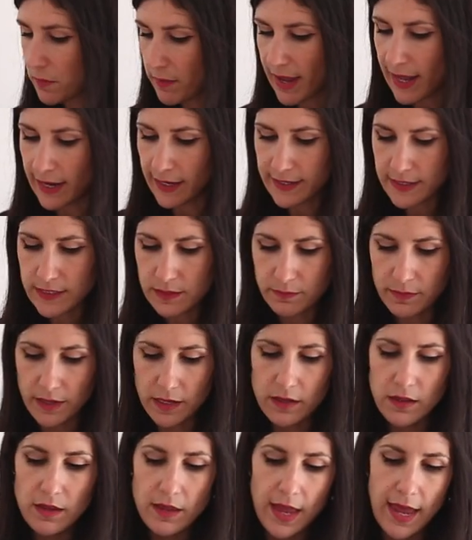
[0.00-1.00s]
from Alex
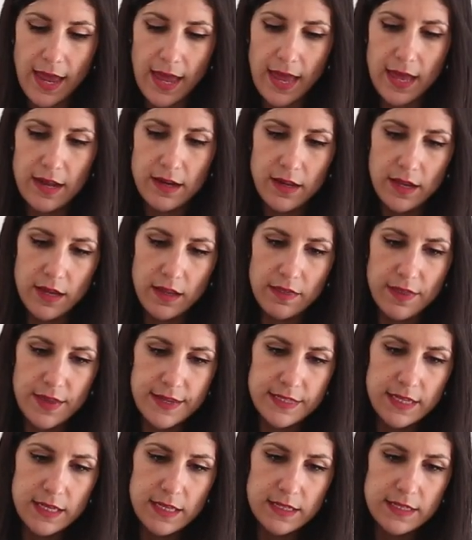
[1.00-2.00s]
Mill, and
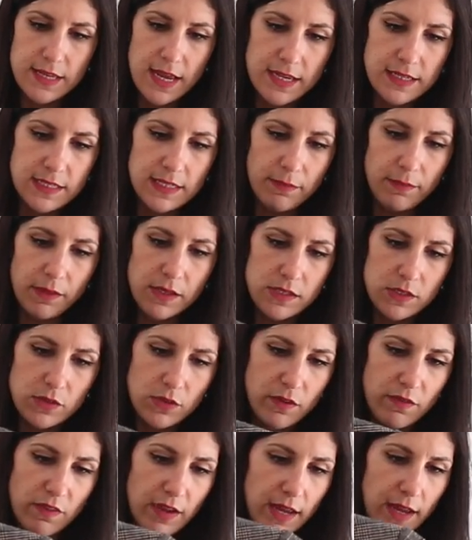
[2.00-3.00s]
this is a similar
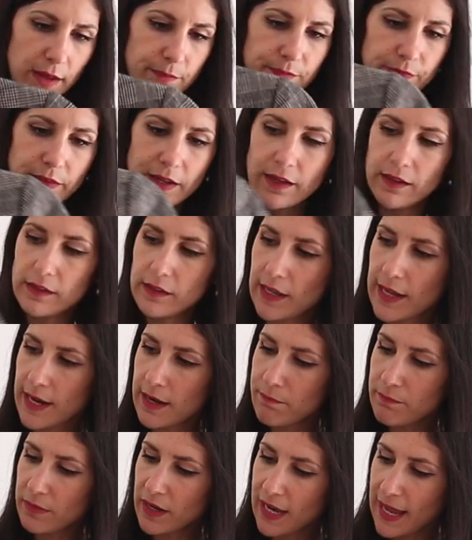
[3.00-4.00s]
sort of a
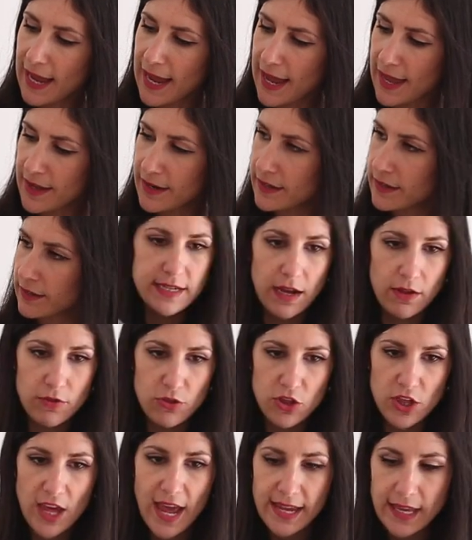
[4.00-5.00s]
blend plaid
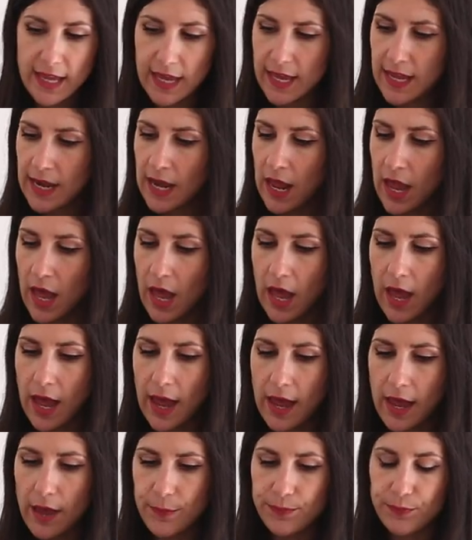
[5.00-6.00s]
style jacket.
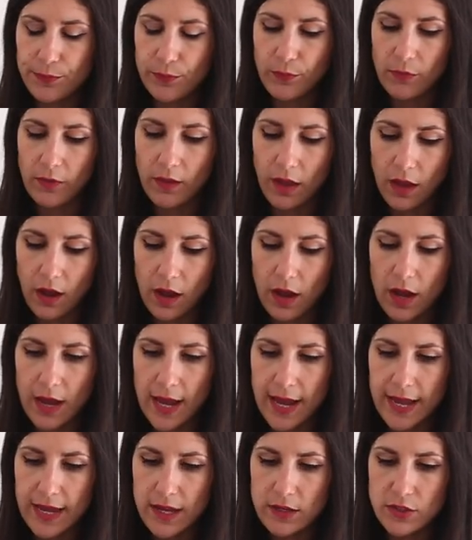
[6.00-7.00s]
Um,
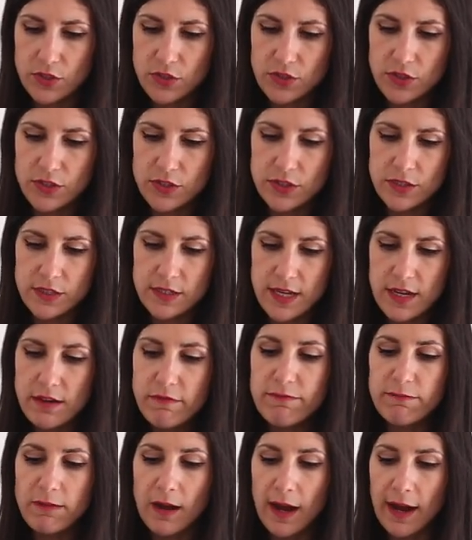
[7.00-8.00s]
I
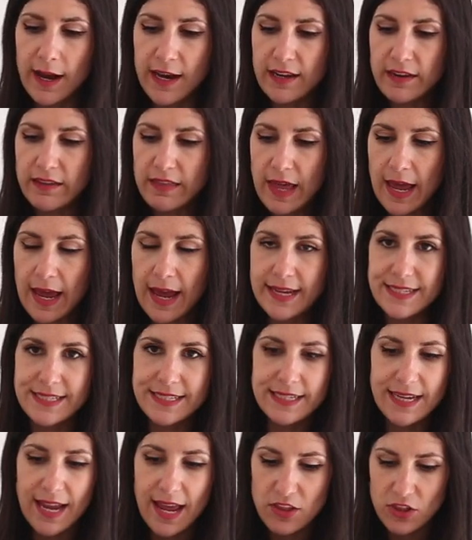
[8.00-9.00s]
did find that I
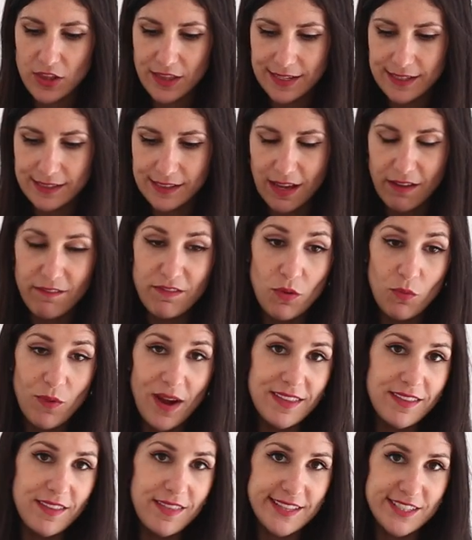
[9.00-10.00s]
didn't actually love the
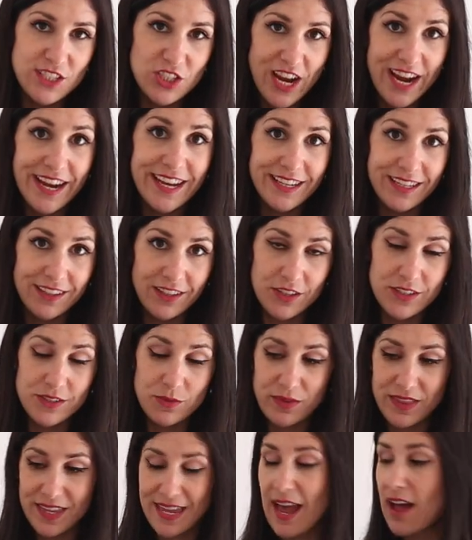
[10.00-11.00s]
way that this jacket
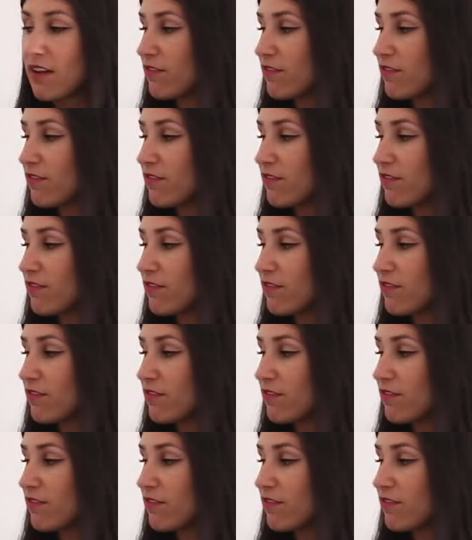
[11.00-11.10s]
looked with the